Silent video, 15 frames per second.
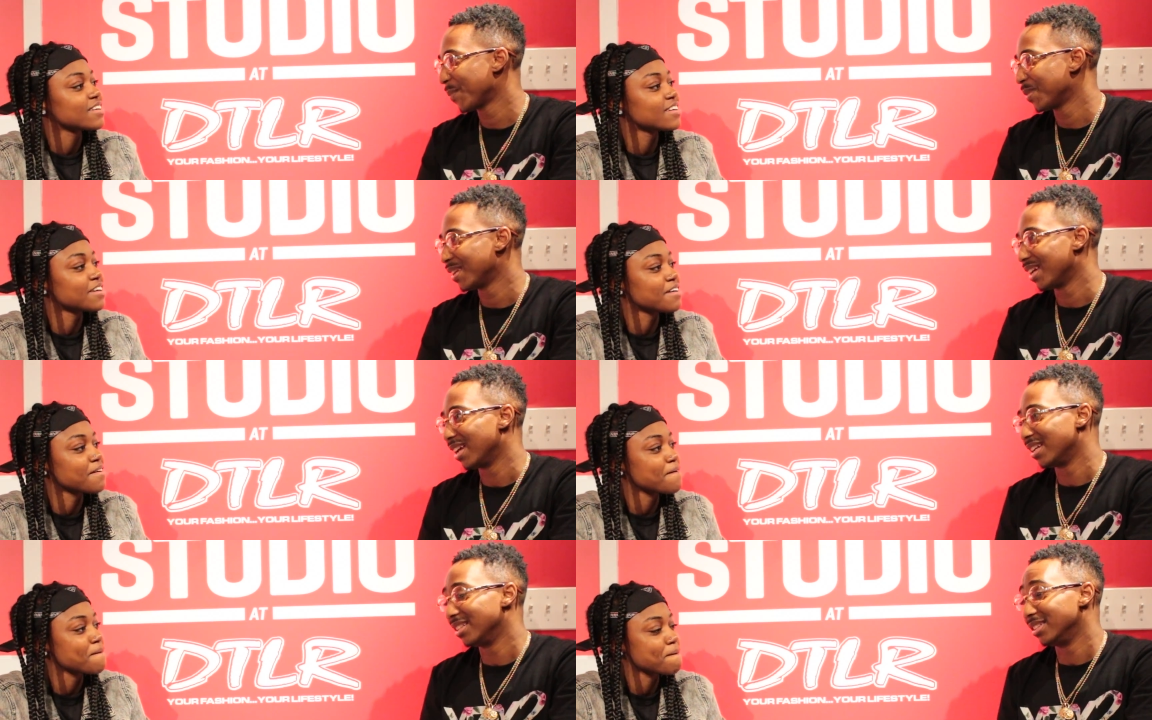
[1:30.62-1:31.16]
Speaker 1: yeah.
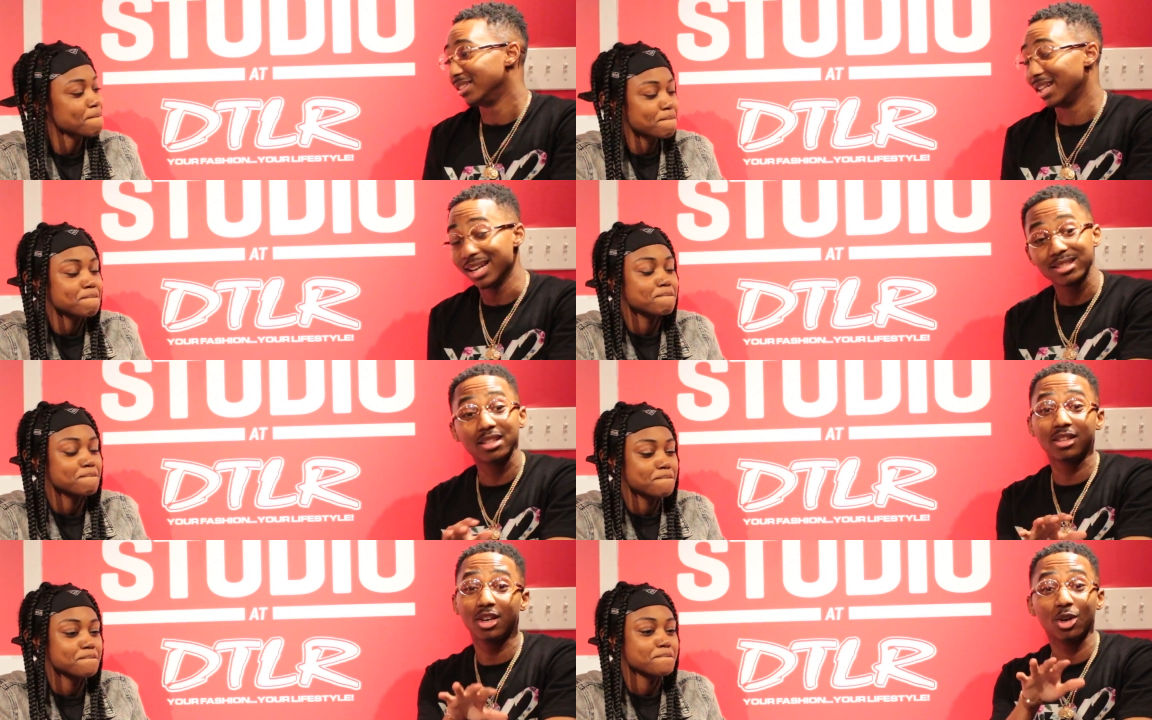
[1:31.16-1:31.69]

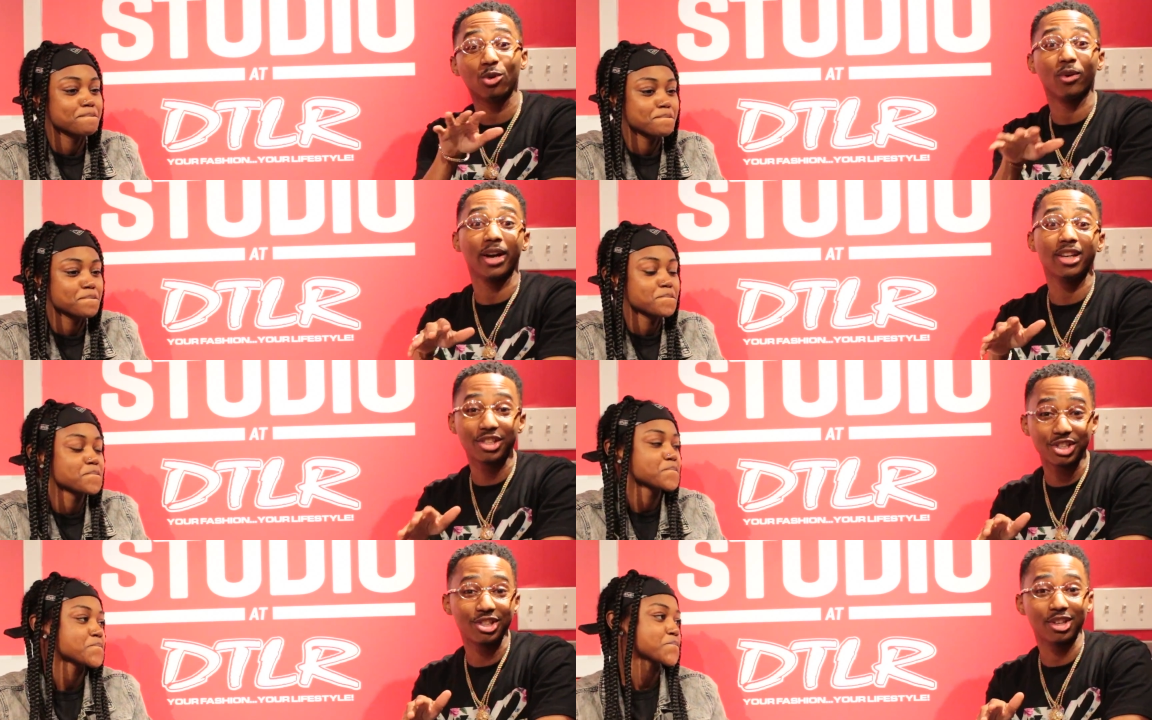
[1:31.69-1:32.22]
That's a good
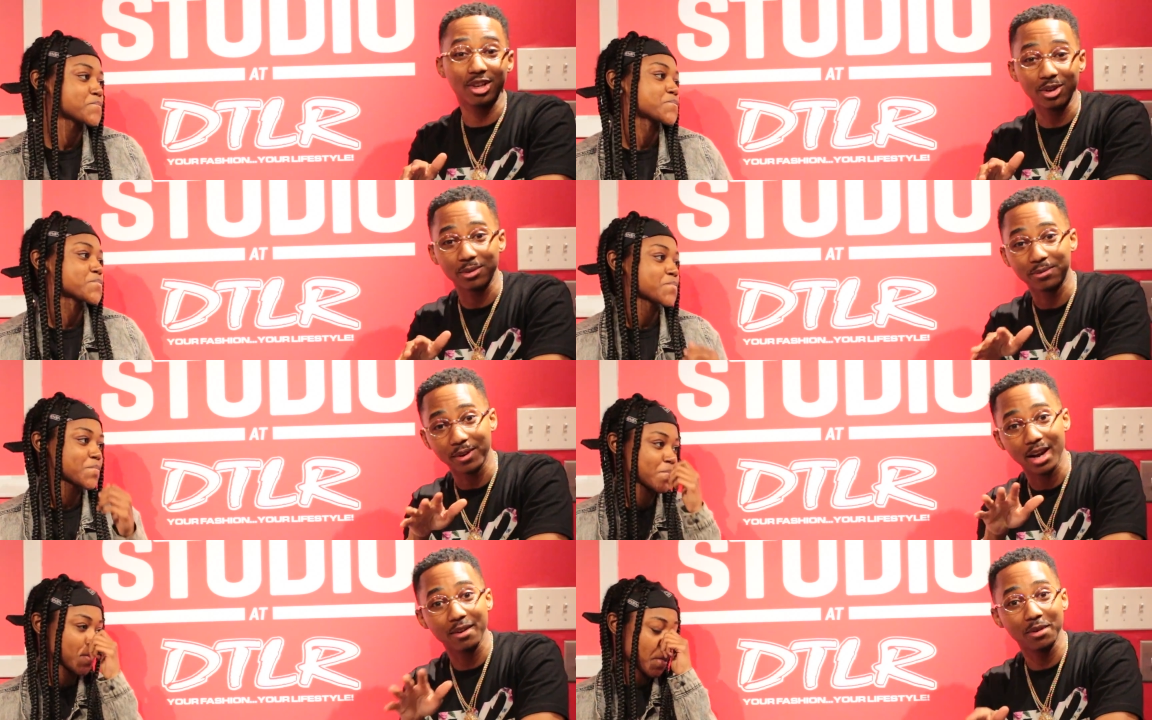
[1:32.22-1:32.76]
ratio
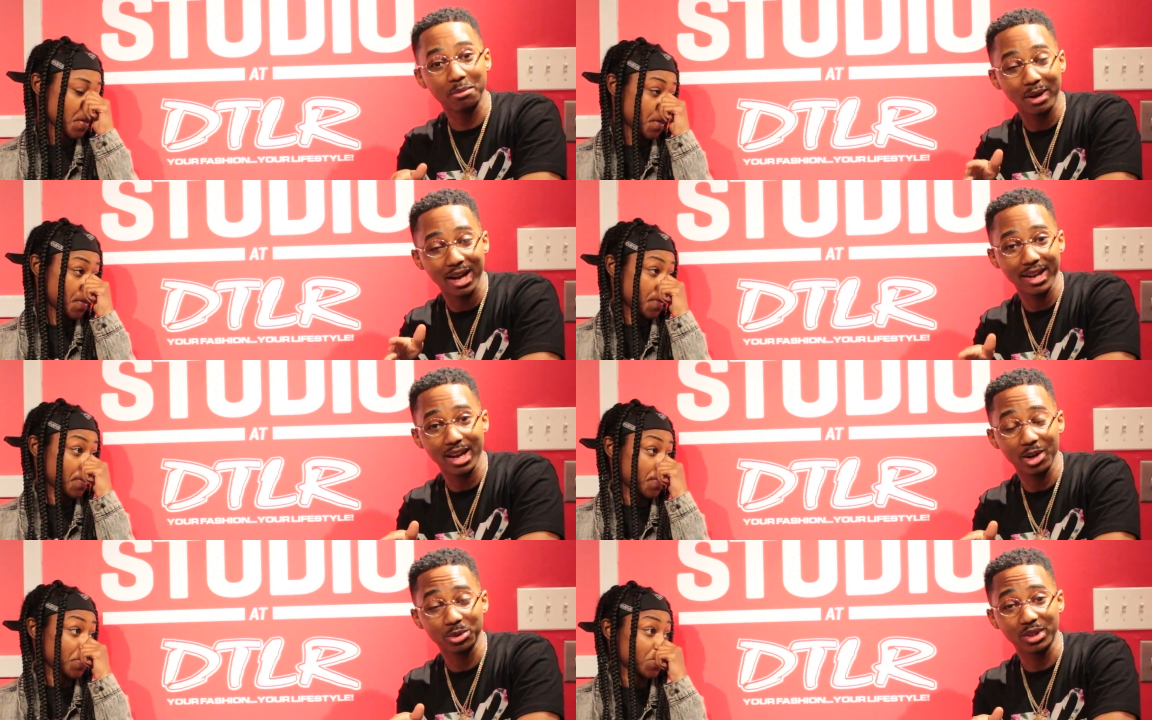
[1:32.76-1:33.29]
for
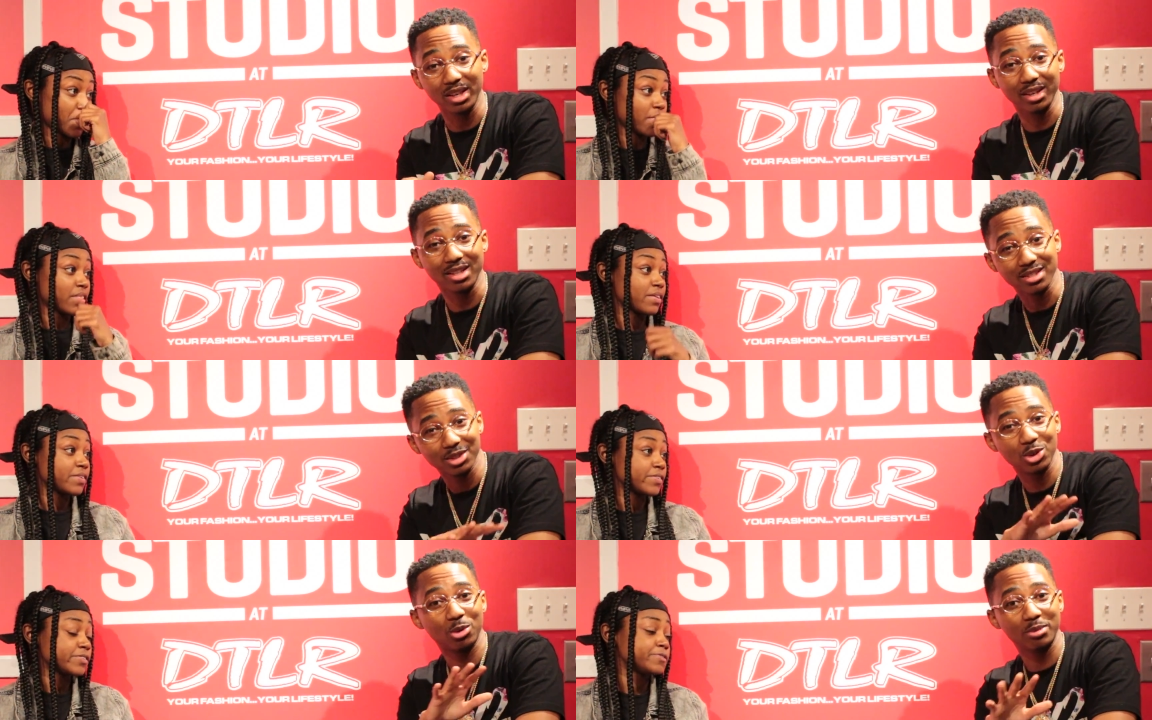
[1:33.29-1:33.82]
everybody out there
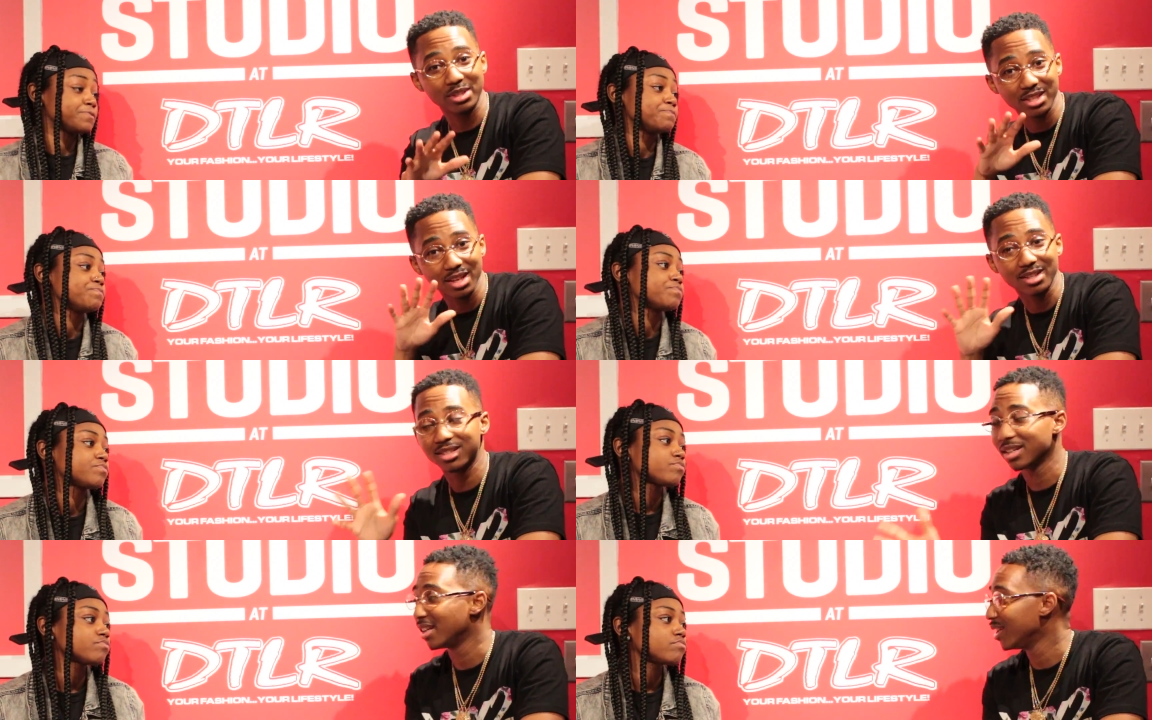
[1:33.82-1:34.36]
because it normally
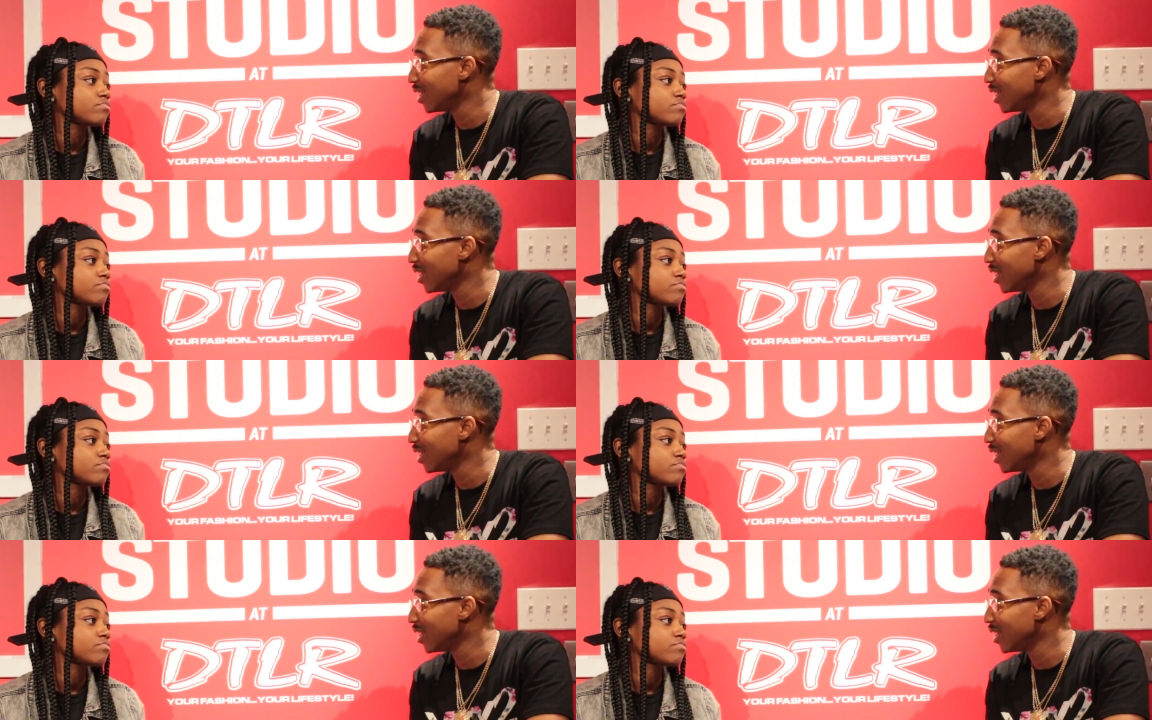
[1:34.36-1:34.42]
takes ten